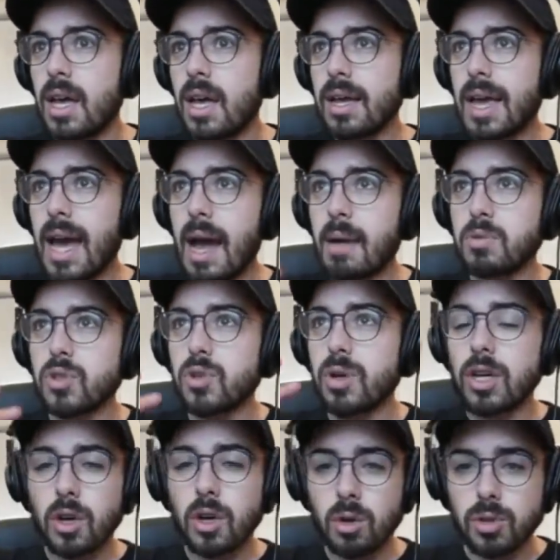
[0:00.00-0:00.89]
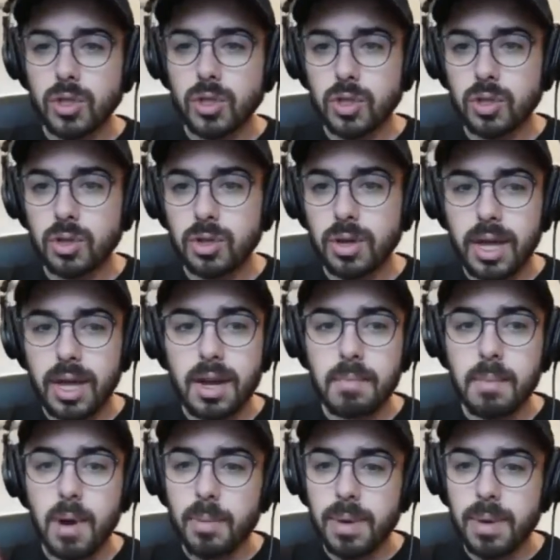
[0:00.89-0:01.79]
capturing culture in
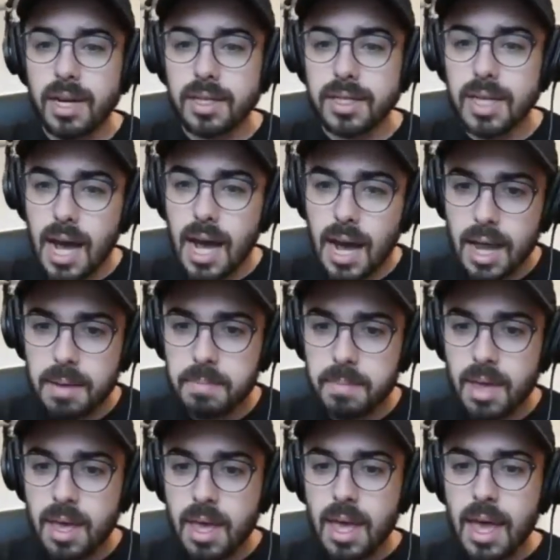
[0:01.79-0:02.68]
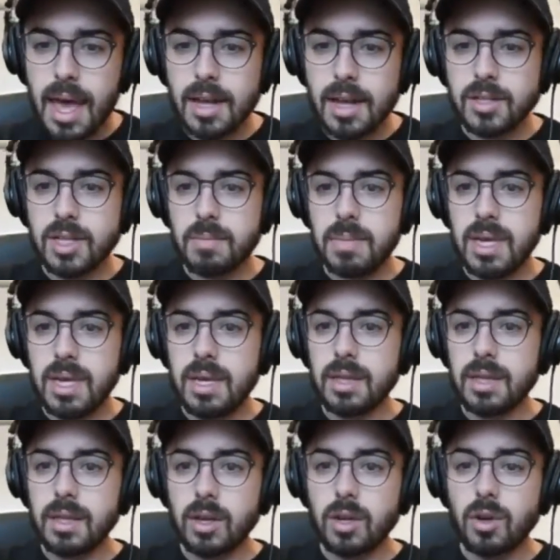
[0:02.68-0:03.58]
a moment in time. And to me,
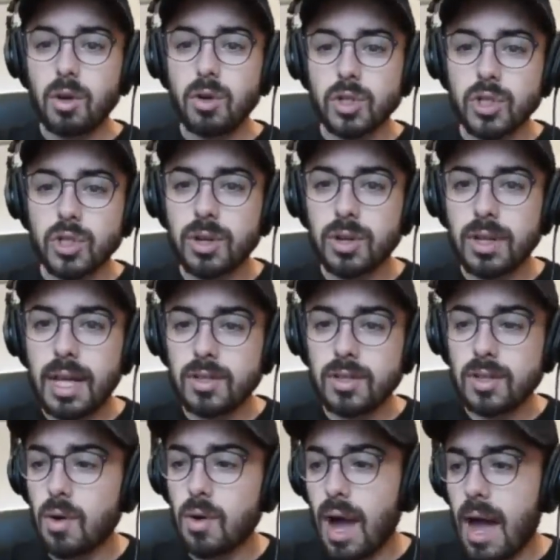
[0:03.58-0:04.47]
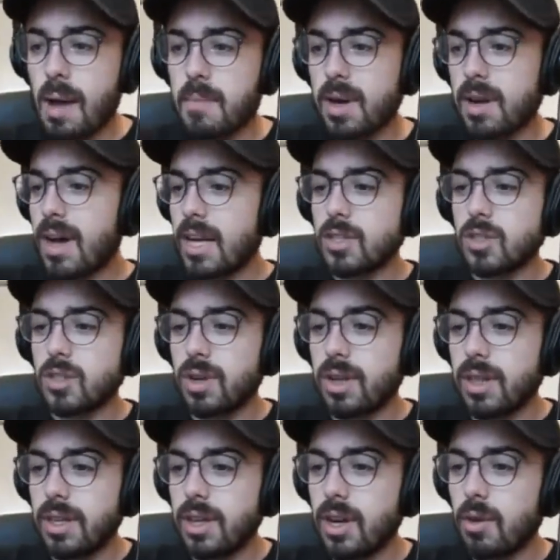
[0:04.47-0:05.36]
yeah. culture, and so I'm an investor
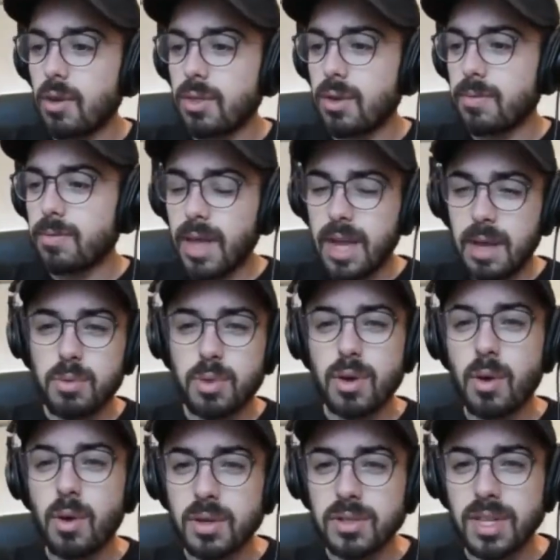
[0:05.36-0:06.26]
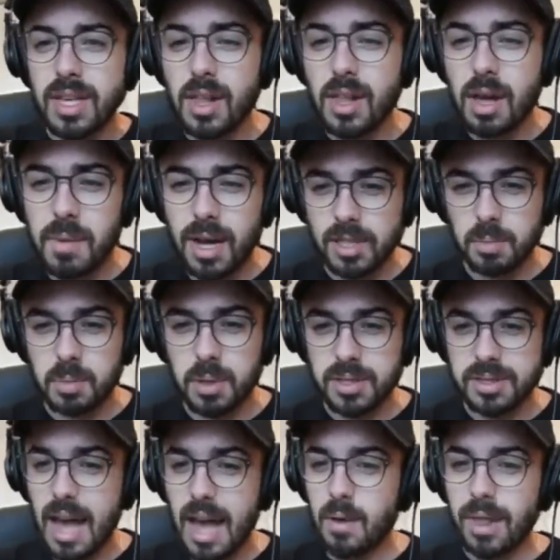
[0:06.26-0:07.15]
in, you know, the flamethrowers that Elon Musk
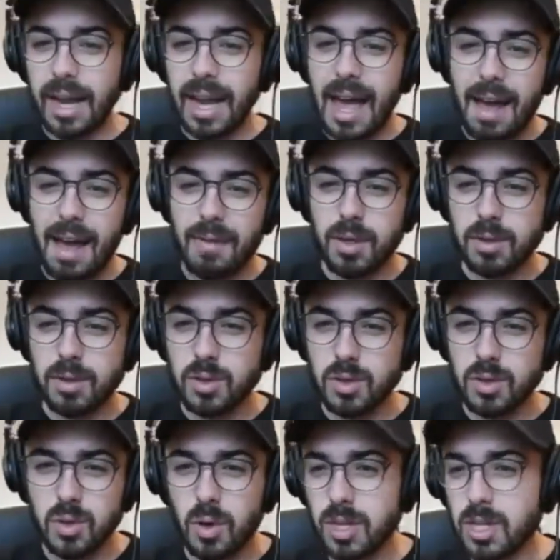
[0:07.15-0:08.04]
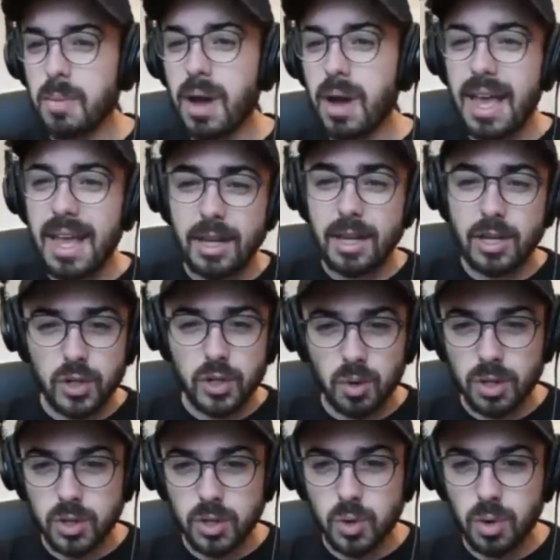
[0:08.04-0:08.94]
puts out. Like, I have those in storage, about eight
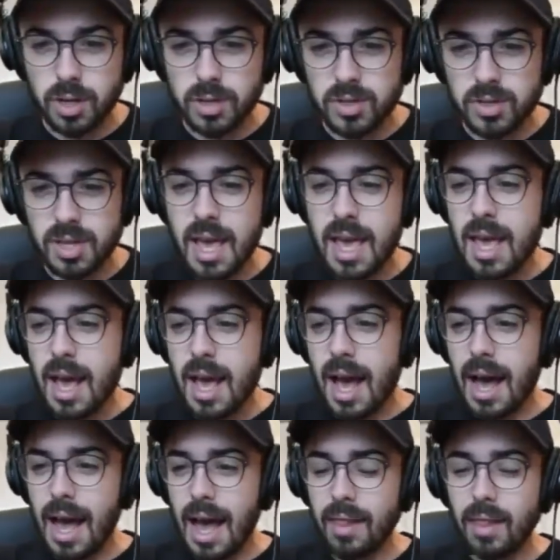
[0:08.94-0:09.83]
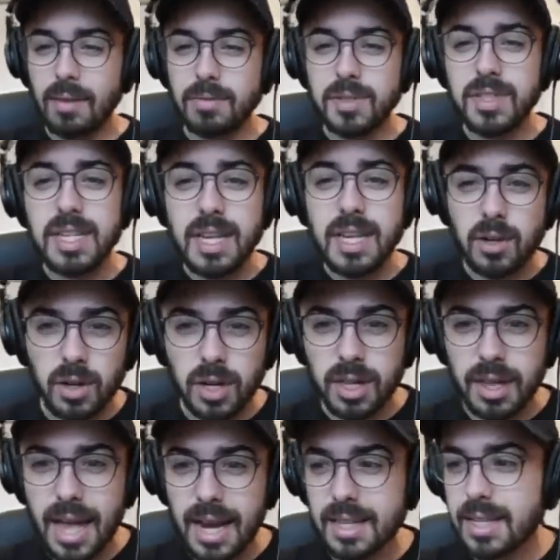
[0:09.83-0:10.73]
short shorts. uh, I love sneaker
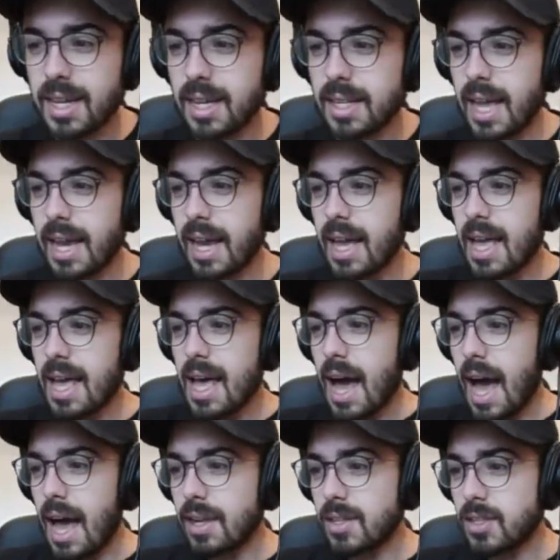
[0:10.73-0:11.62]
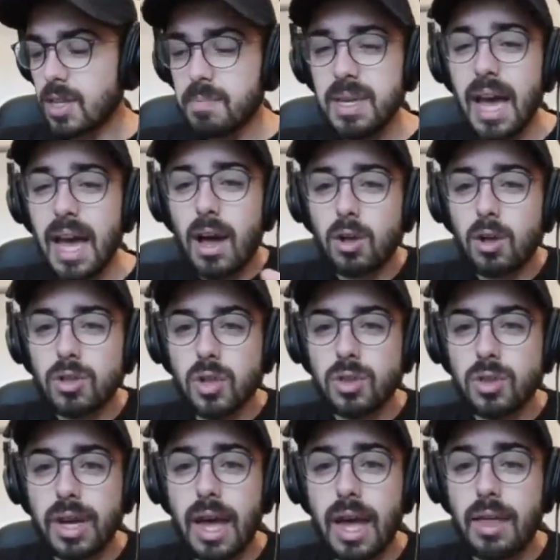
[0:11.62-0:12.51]
collecting. Like, I, to me, I
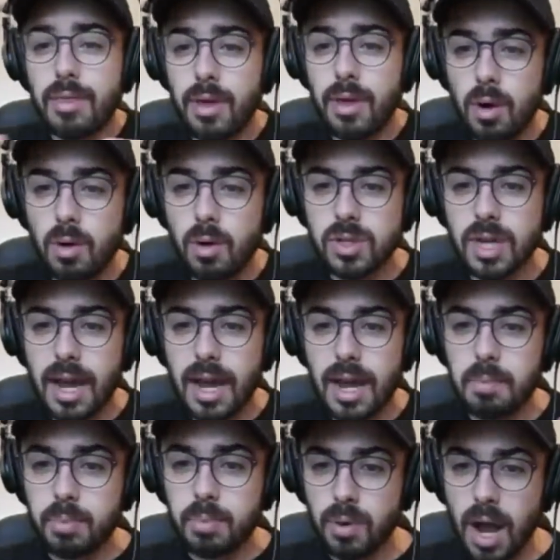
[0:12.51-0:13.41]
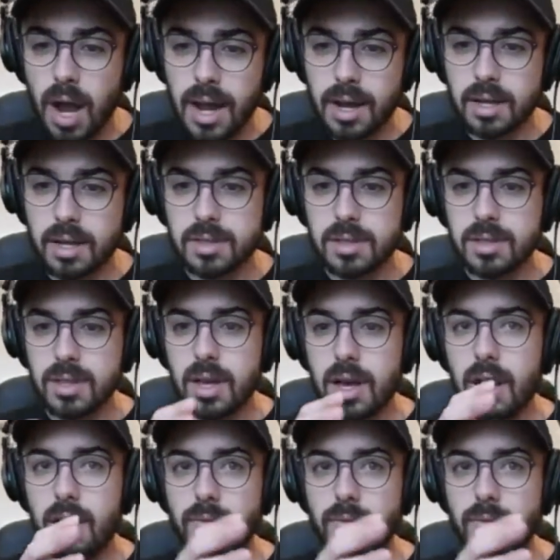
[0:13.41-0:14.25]
also look at those kind of products of